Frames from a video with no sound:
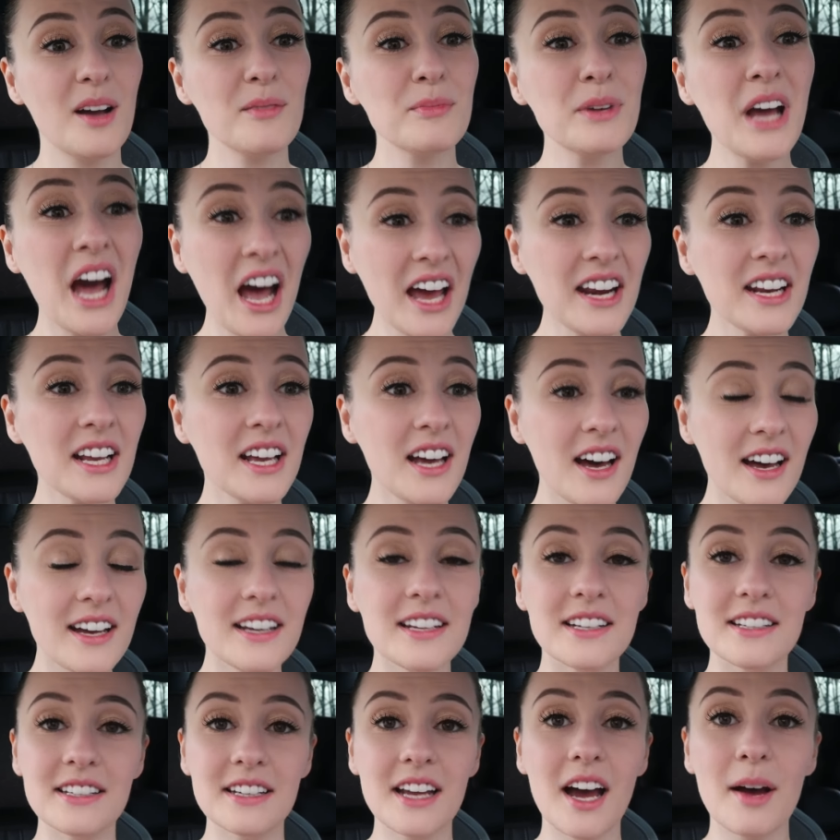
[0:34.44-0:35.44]
I'm kind of
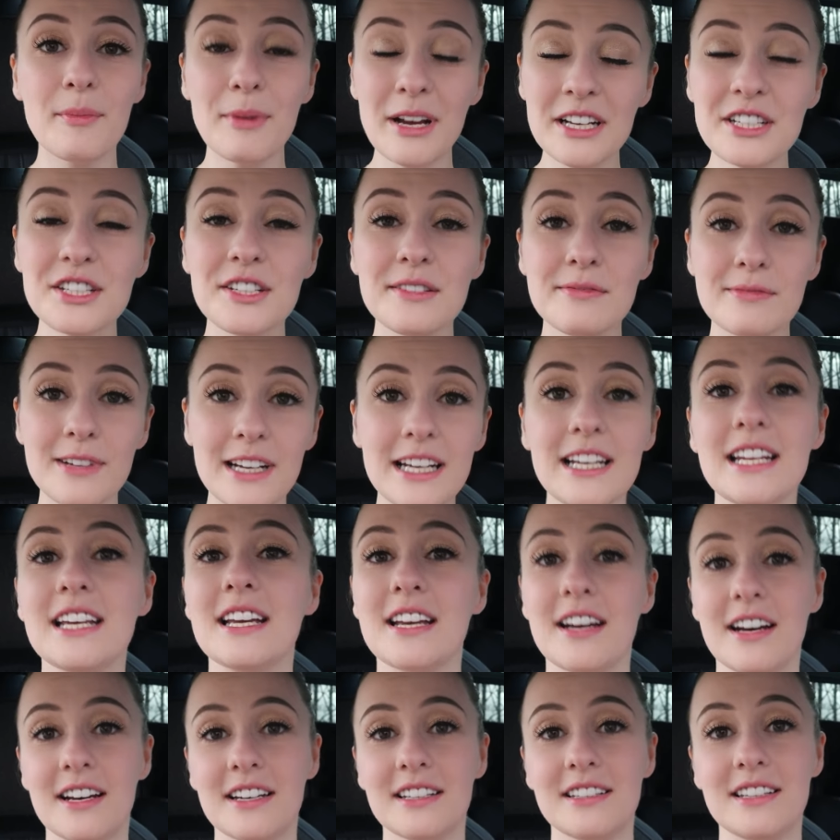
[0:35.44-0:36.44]
gutted. I'm actually really
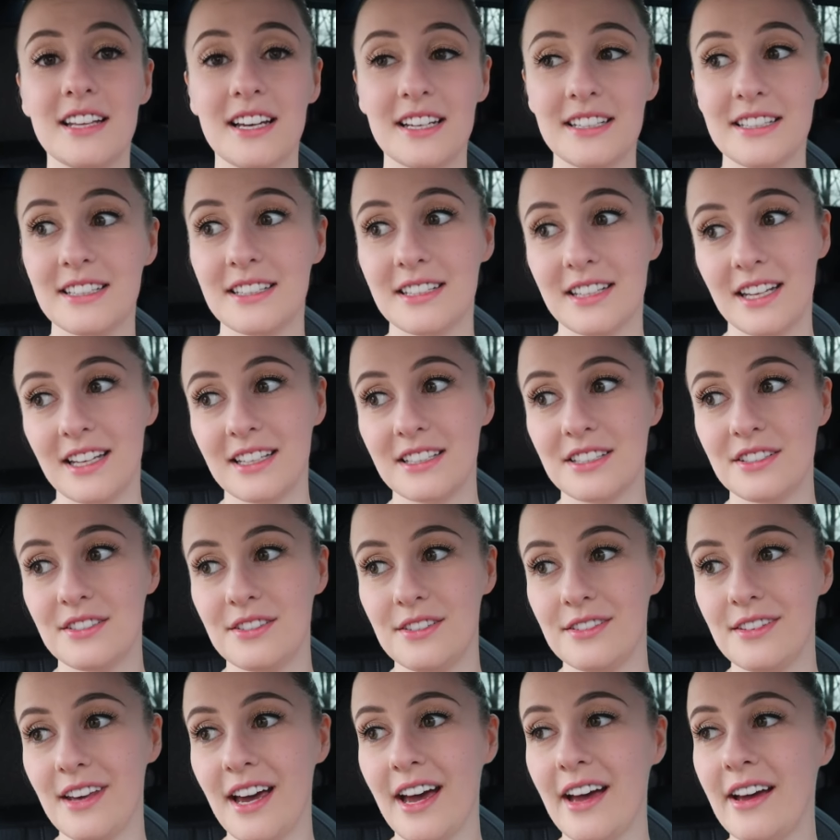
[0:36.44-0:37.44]
gutted that I didn't get to
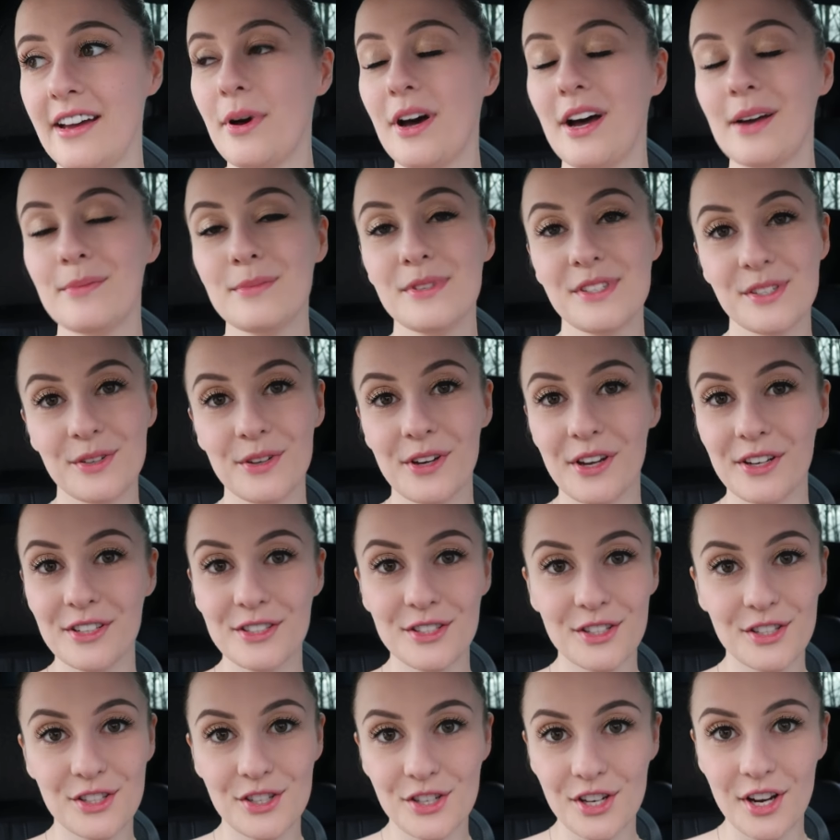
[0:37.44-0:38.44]
do that, but I'm still going
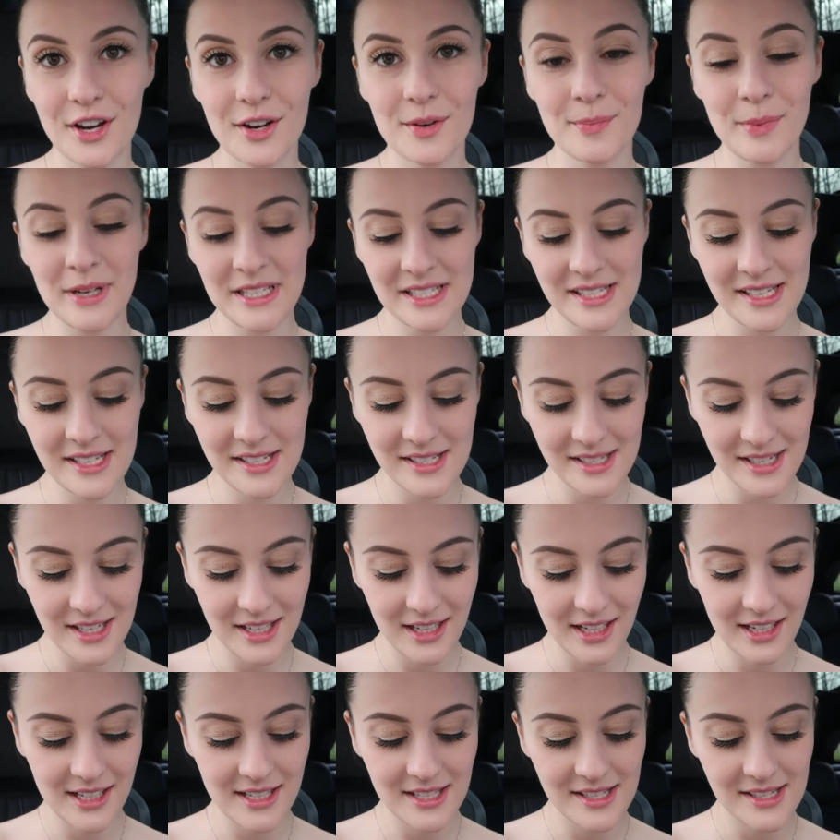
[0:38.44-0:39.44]
to the show. My sister
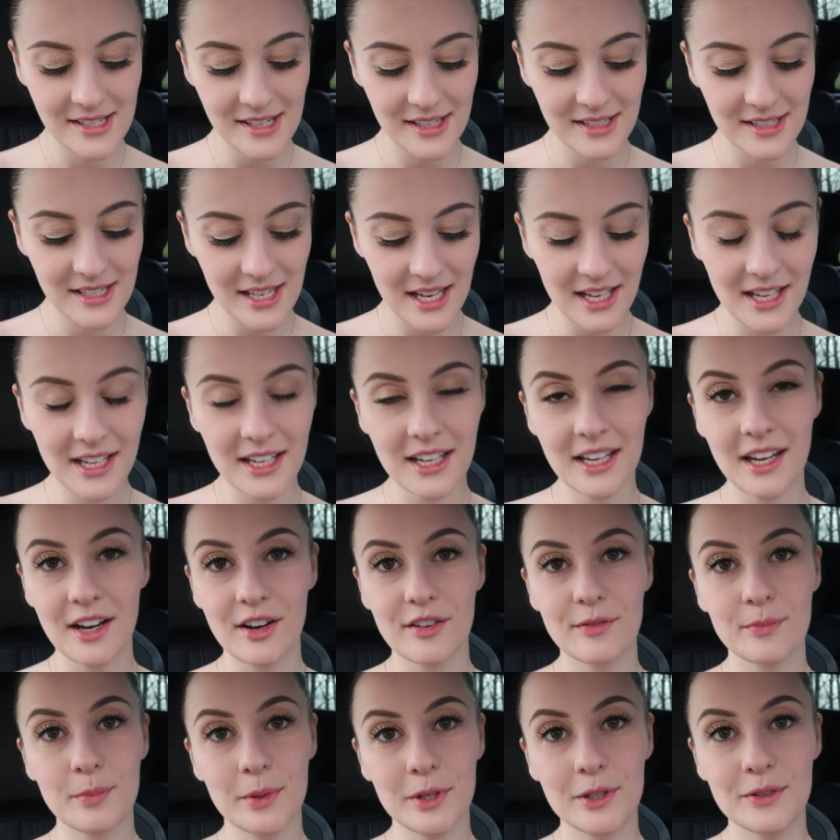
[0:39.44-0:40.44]
is taking
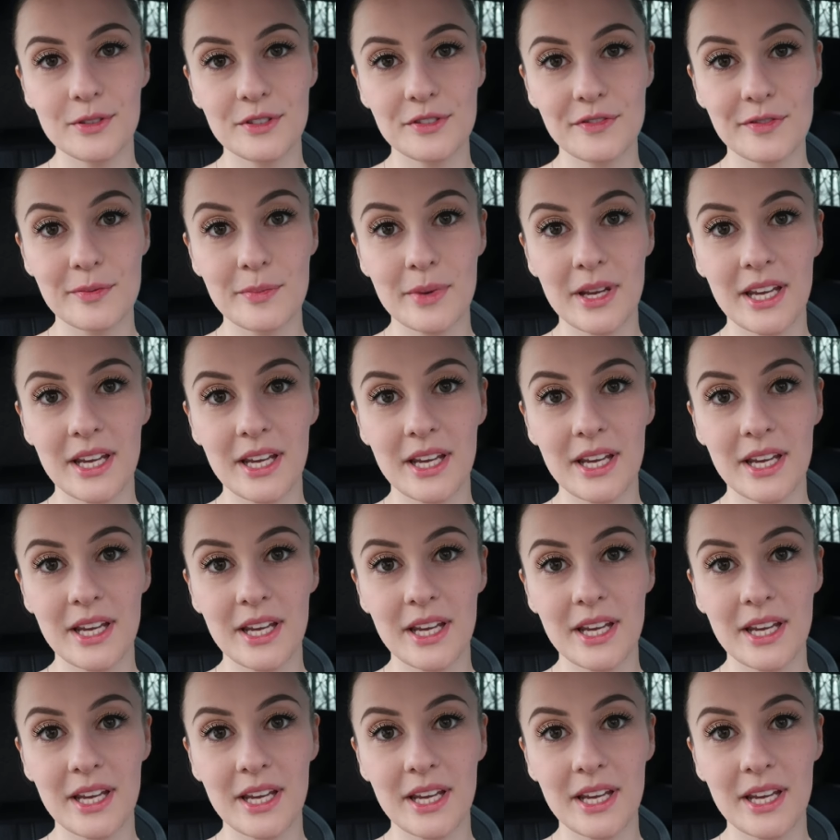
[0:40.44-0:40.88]
care of Plutes for